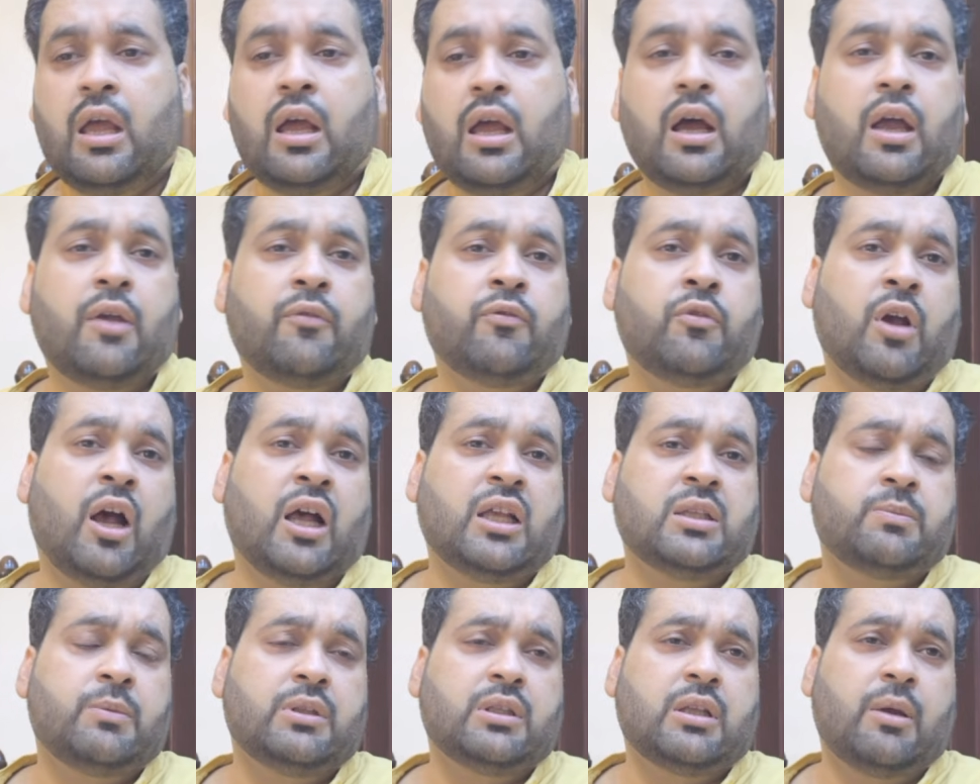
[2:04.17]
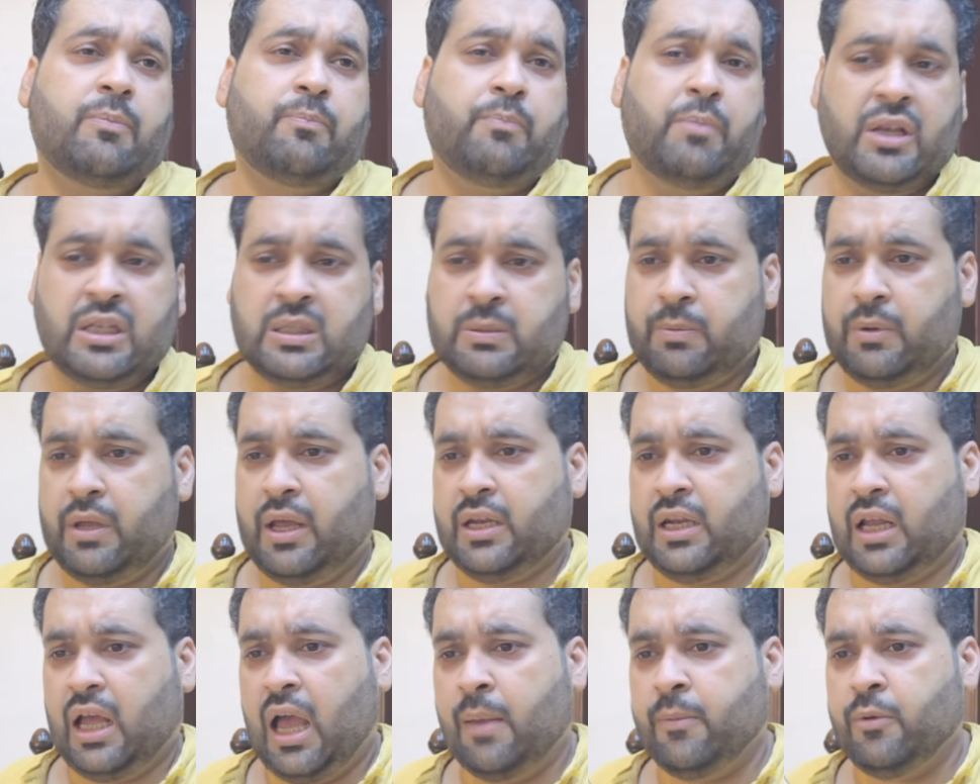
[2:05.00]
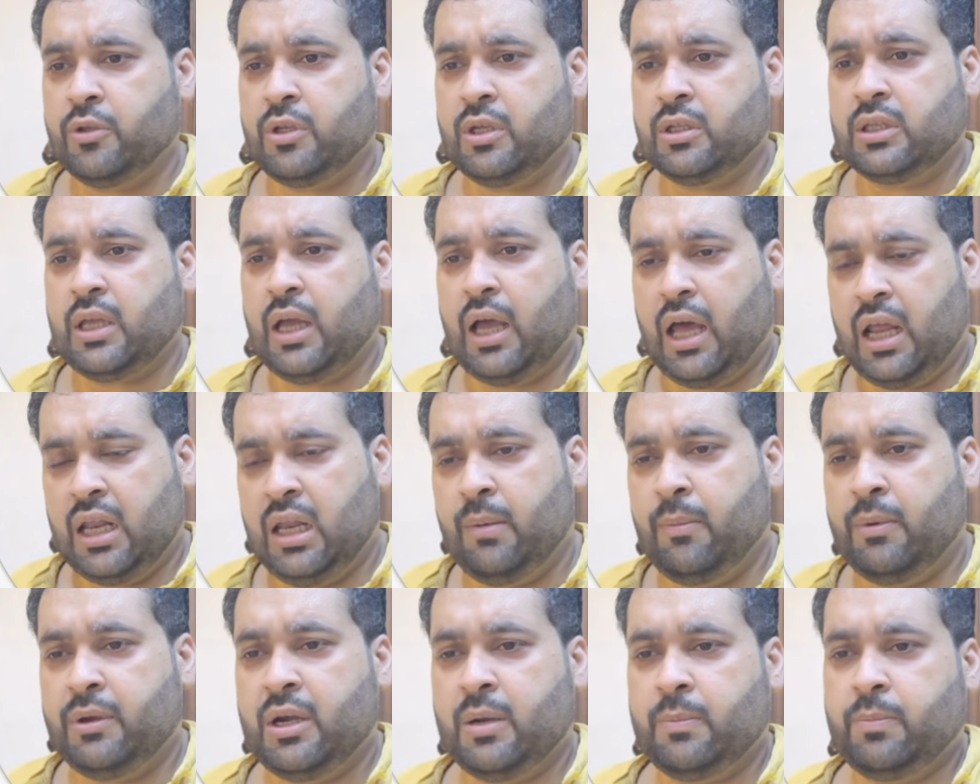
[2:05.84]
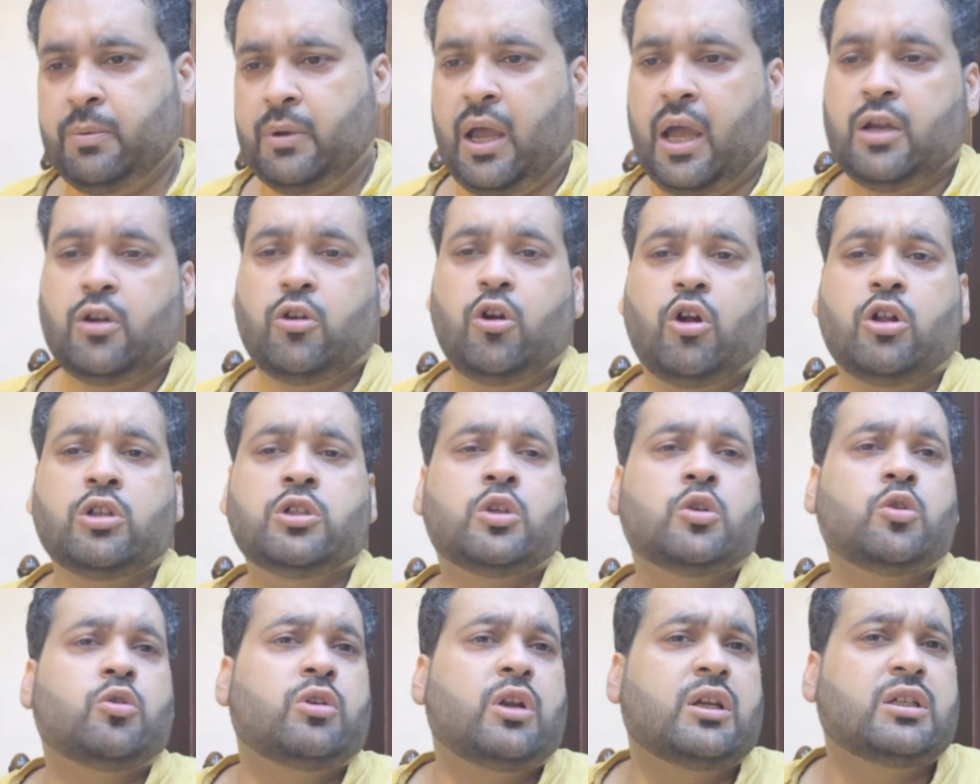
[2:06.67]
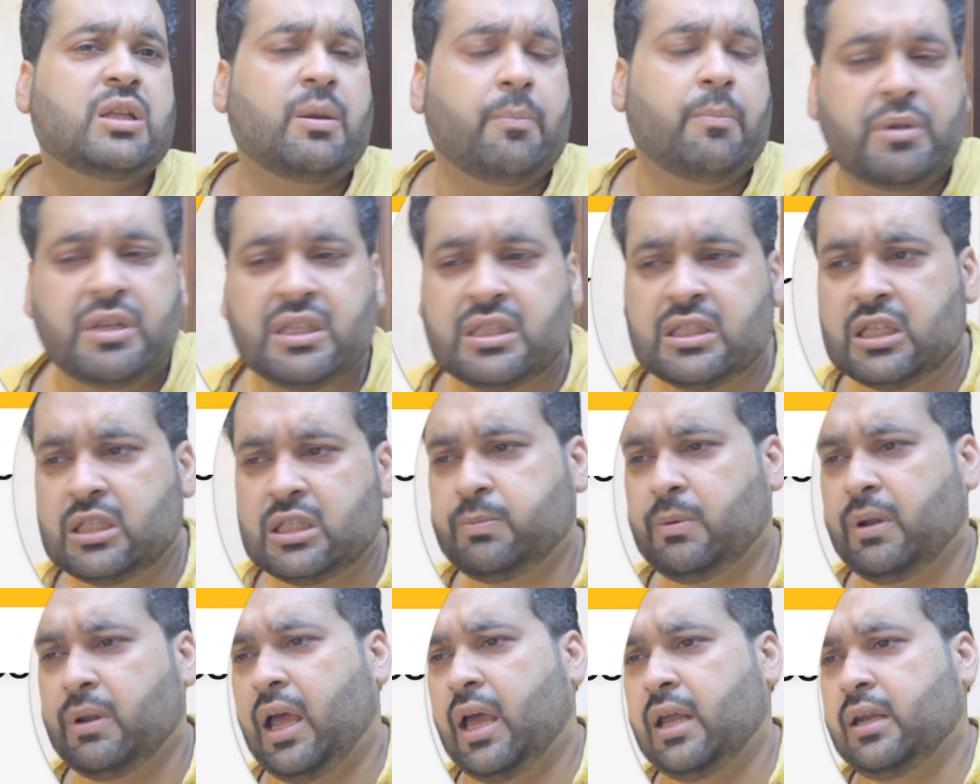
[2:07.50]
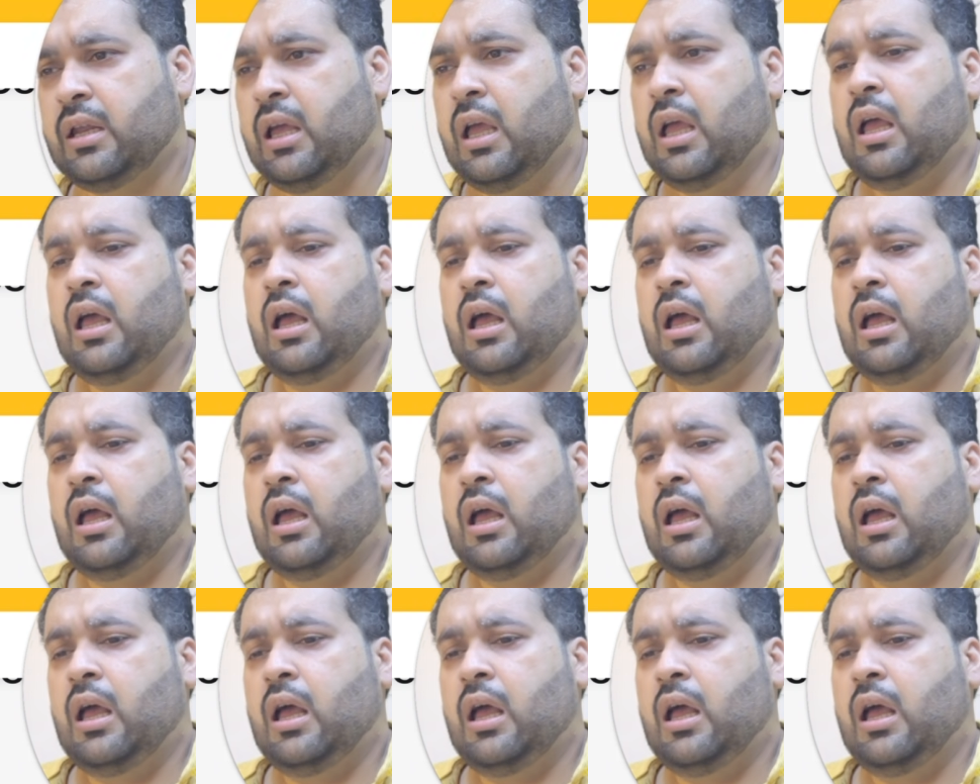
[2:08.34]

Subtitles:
If you ask me the best plan, I'm using the unlimited plan, also known as the business plan.